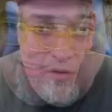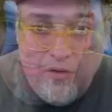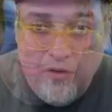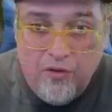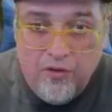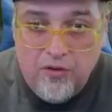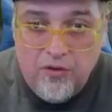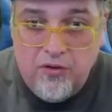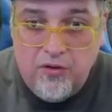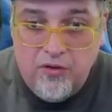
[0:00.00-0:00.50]

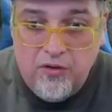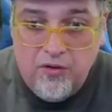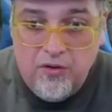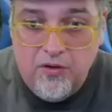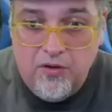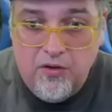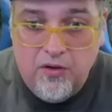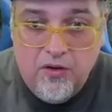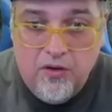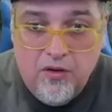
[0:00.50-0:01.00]

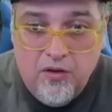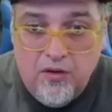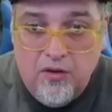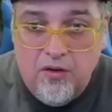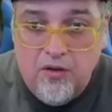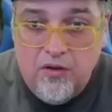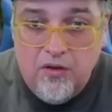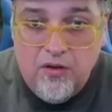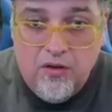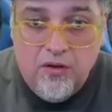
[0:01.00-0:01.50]

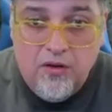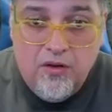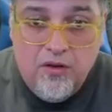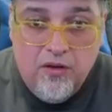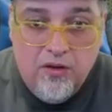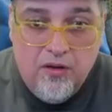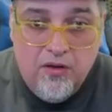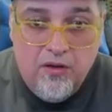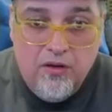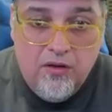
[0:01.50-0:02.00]

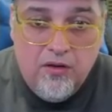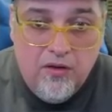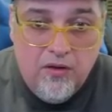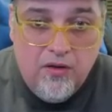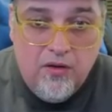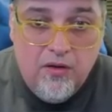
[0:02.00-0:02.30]
Nobody speaks.